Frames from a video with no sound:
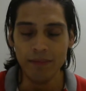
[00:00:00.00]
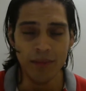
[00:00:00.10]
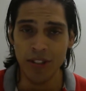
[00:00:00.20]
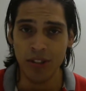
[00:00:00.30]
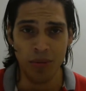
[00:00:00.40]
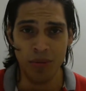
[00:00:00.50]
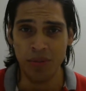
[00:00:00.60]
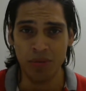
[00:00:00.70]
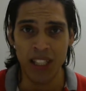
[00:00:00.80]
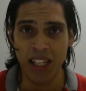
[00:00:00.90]
so it
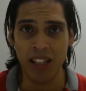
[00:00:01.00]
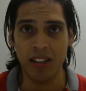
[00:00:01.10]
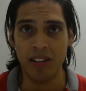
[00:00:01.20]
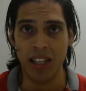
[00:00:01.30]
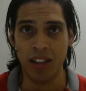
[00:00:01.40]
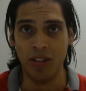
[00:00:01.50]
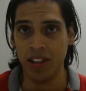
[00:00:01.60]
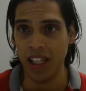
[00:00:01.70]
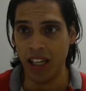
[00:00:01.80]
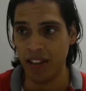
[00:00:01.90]
was ridiculous. Like you
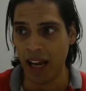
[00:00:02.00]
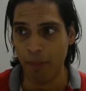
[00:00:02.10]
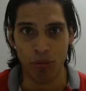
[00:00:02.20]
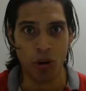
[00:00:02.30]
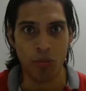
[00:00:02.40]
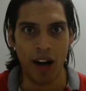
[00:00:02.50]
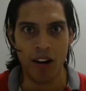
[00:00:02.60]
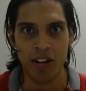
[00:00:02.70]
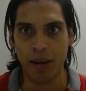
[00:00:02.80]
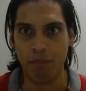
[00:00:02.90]
didn't think that broke my
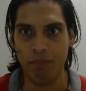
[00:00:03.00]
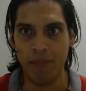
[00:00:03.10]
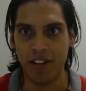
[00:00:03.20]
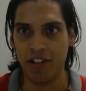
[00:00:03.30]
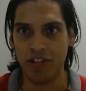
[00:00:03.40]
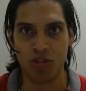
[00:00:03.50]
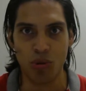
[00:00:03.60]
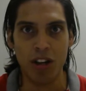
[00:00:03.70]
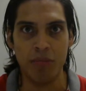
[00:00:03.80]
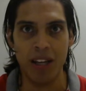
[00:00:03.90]
heart. That
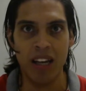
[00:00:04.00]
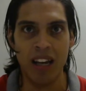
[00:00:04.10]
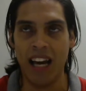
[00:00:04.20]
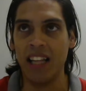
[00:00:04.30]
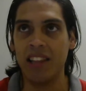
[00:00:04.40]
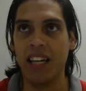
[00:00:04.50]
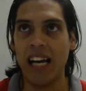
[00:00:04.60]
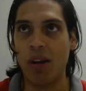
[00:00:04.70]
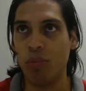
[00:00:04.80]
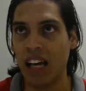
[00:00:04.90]
destroyed me. I didn't think
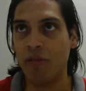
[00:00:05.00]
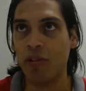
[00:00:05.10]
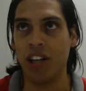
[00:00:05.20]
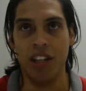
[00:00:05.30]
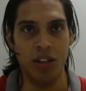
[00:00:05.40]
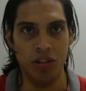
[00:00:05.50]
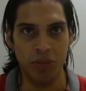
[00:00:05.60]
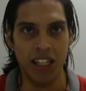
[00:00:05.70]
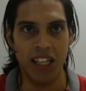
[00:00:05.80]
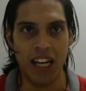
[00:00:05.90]
God was ever going to use
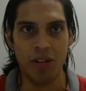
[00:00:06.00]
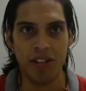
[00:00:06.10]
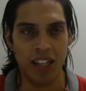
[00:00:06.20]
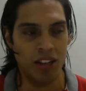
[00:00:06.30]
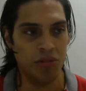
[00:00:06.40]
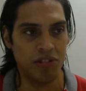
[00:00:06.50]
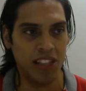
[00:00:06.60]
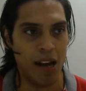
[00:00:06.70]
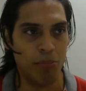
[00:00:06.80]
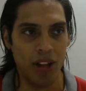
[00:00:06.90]
me again. I was like, oh
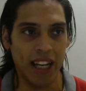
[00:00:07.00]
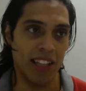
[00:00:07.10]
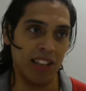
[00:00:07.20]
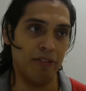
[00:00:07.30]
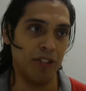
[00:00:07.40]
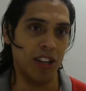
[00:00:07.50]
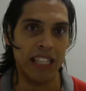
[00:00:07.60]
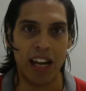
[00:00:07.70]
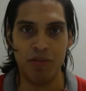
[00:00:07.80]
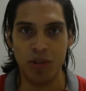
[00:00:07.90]
snap. Well, I guess I flunked
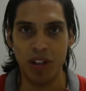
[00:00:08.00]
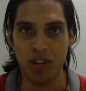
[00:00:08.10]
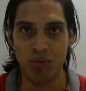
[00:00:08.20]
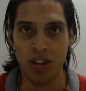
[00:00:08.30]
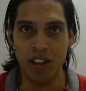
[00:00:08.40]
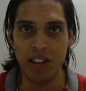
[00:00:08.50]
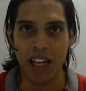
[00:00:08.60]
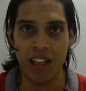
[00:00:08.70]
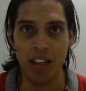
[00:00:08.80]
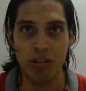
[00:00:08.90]
out of doing His will. He's
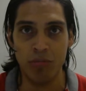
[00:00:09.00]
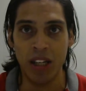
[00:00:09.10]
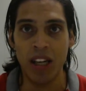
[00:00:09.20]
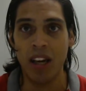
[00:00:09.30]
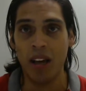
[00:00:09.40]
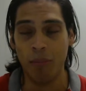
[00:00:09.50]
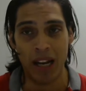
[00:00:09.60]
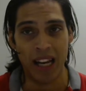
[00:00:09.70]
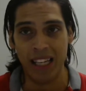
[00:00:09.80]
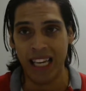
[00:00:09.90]
not going to use me.
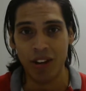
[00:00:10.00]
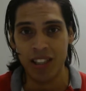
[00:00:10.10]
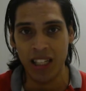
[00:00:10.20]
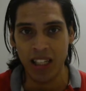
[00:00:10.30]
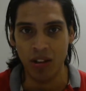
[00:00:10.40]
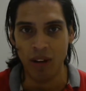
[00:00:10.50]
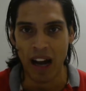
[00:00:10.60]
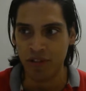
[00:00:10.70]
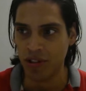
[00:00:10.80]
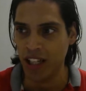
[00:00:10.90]
But I guarantee you,
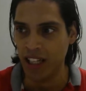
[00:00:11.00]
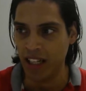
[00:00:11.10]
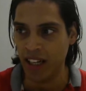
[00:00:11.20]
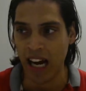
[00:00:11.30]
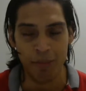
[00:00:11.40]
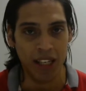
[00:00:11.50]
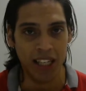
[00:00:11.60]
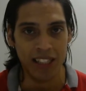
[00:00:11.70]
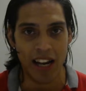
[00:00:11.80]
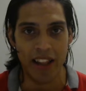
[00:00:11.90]
after He got me
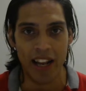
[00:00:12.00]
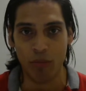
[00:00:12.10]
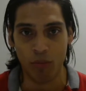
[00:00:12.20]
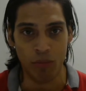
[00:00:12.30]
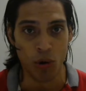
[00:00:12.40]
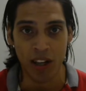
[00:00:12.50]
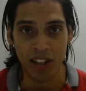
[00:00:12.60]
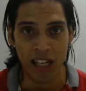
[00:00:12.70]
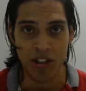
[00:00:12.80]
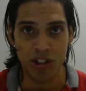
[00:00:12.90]
kicked out of that
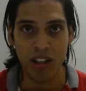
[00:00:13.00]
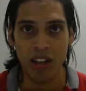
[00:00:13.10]
organization,